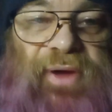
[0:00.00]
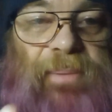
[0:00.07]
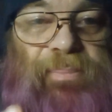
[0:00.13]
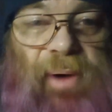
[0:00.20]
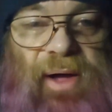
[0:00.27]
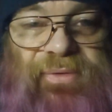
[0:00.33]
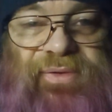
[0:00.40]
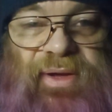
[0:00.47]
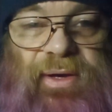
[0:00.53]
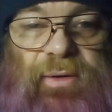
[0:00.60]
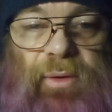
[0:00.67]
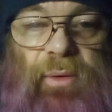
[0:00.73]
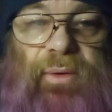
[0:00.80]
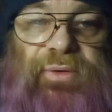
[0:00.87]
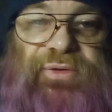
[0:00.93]
I bought the
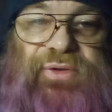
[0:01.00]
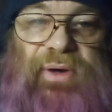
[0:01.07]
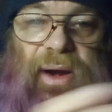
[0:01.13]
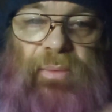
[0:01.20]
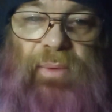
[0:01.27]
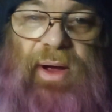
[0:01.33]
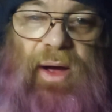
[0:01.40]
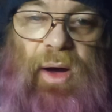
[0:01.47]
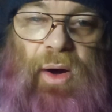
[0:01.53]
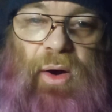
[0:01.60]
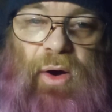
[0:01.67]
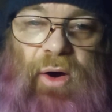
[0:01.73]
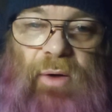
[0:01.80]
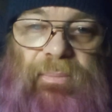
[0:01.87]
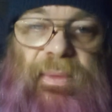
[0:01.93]
enclosure. I went
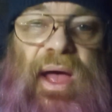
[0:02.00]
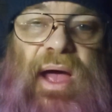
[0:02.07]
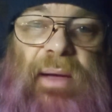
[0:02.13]
home,